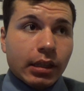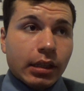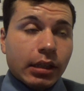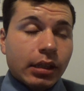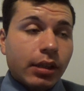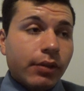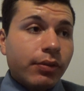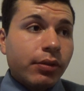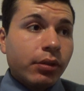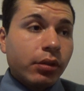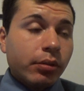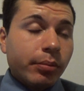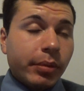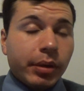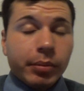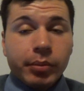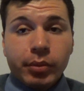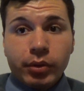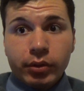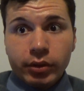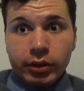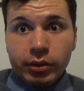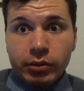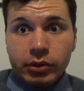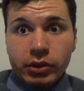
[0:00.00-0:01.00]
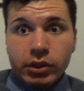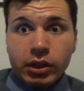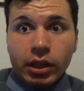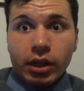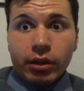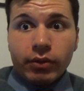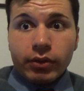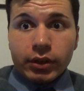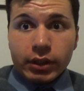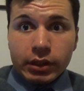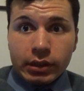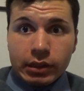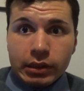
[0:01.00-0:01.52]
the full memorial
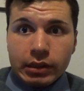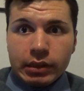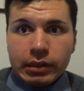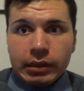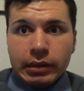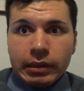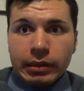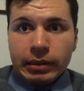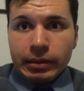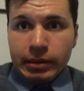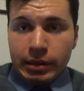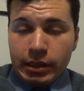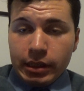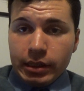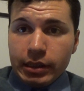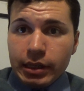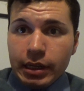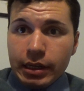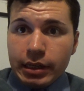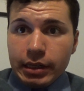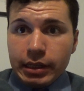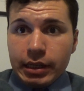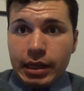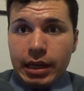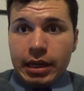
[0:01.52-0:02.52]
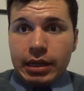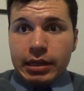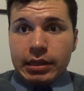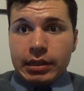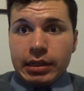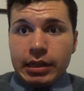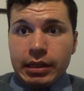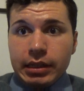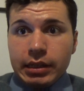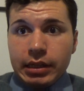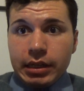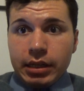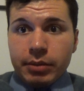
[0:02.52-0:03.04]
service,
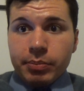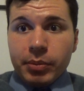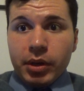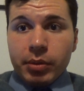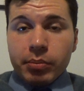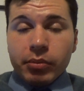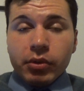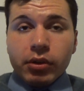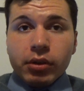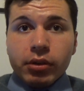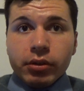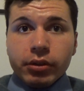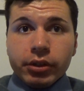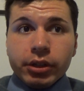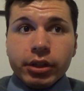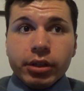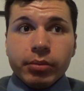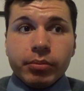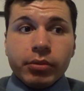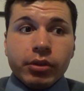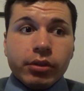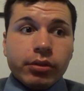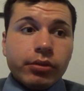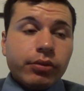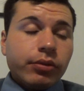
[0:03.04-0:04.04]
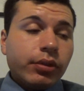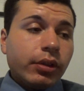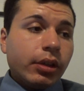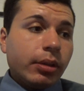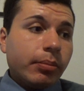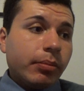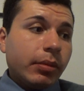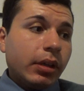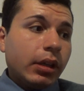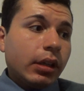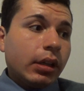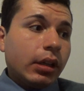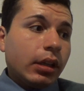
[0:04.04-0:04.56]
dedicating the memoriam of
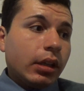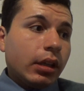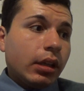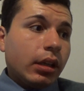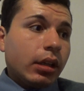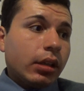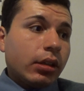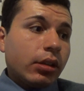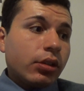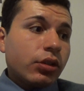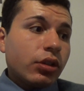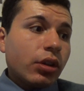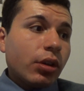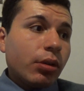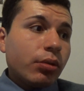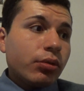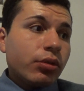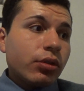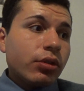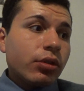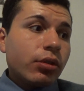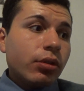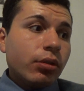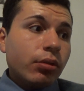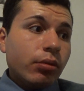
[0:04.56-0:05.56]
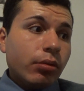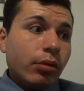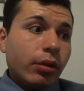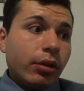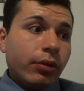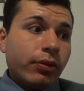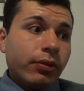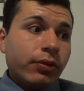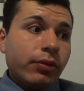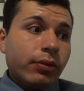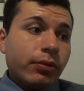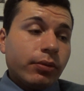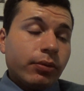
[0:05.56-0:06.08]
um, the soldiers who uh,
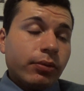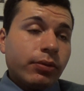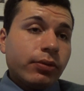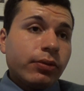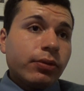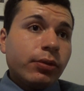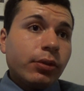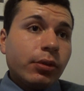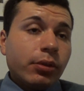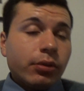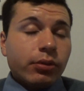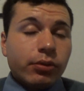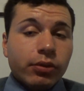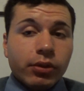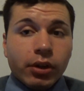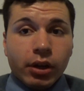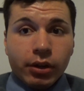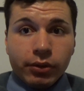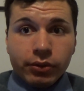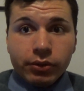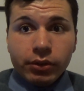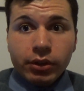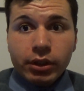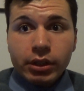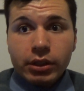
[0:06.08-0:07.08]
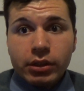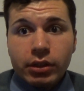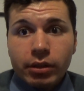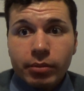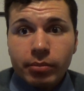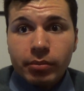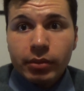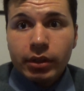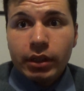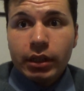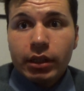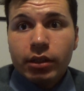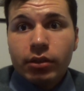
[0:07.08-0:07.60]
fought for our
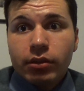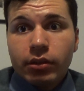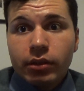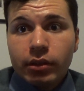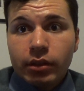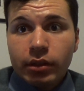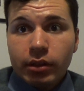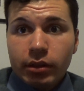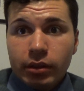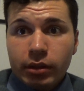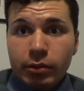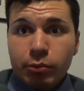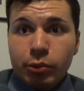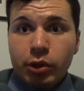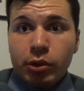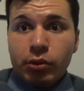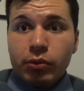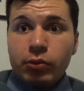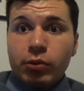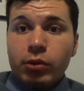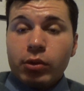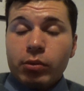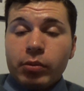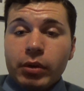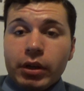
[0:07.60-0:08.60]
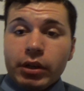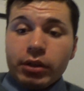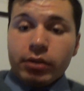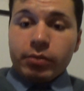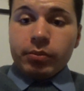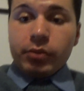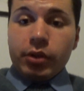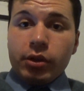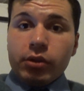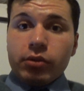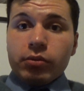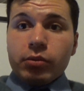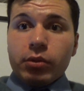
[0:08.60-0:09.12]
freedom in World War One and
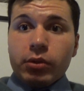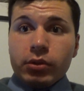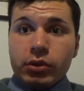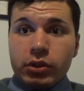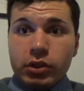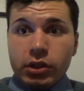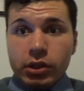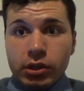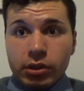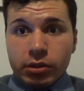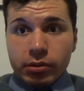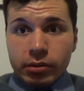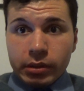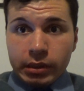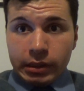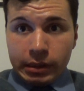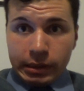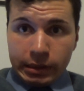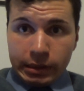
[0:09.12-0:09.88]
World War Two.